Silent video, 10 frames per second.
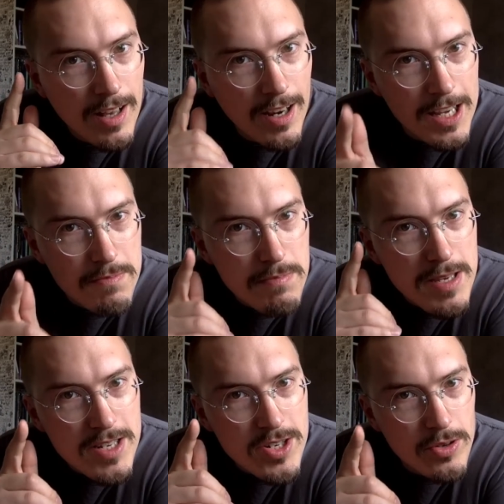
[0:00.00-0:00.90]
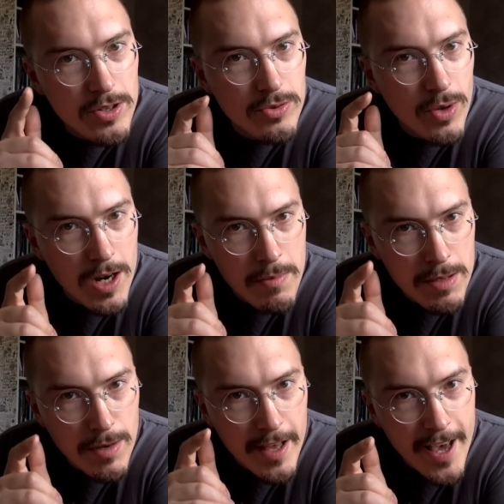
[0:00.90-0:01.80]
Let me show you what I
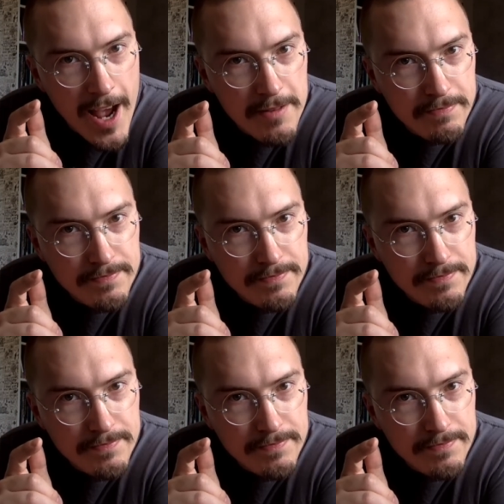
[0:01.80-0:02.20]
mean by that.